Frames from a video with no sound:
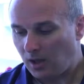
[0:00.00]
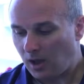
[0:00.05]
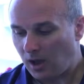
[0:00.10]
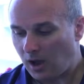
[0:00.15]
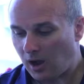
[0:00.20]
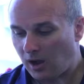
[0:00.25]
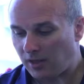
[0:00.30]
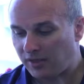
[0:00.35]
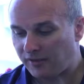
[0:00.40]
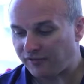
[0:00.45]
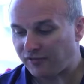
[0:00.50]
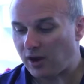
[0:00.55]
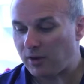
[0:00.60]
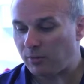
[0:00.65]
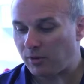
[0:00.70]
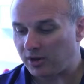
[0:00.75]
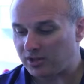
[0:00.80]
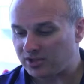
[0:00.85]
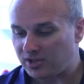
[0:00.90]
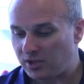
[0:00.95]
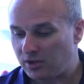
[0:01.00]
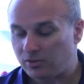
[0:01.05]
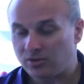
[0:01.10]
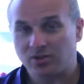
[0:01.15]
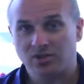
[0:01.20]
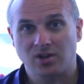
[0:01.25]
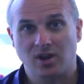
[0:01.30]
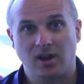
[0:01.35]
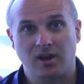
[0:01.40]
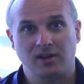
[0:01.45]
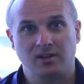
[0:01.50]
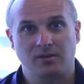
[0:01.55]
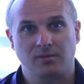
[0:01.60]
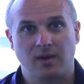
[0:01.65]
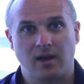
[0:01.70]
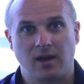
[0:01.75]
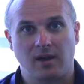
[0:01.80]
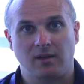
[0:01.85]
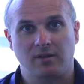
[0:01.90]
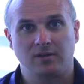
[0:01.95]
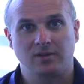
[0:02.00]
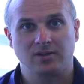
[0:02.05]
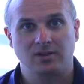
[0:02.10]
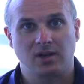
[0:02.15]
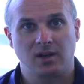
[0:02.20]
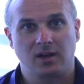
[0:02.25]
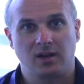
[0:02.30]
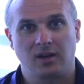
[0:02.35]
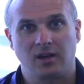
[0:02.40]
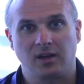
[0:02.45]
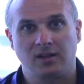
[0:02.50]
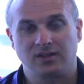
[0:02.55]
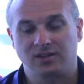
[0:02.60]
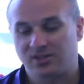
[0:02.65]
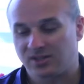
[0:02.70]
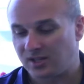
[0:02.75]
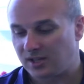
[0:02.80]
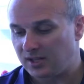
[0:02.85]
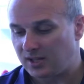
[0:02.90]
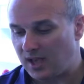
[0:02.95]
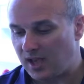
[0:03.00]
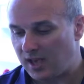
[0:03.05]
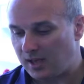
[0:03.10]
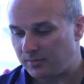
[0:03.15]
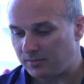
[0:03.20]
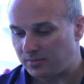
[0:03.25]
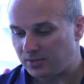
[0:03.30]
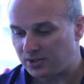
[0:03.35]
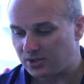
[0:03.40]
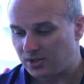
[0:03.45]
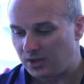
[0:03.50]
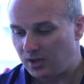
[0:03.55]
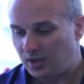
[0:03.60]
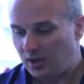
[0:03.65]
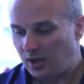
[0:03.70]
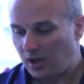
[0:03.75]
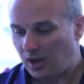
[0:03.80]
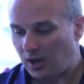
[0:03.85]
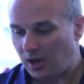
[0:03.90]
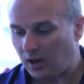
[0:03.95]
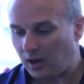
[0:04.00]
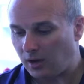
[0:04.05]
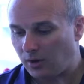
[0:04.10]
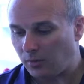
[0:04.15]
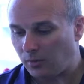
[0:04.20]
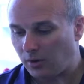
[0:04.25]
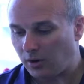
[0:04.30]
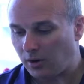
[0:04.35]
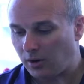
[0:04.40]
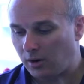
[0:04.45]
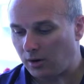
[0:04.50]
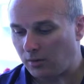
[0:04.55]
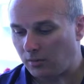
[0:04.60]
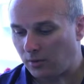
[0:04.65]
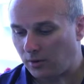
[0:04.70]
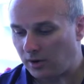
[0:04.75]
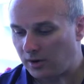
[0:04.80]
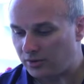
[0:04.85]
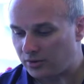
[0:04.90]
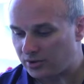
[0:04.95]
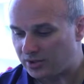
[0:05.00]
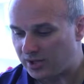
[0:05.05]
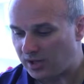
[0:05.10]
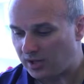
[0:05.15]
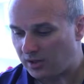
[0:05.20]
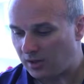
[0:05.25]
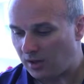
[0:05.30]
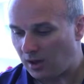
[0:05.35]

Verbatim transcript: Uh, the frameworks that you designed around uh, existing games uh, were, were interesting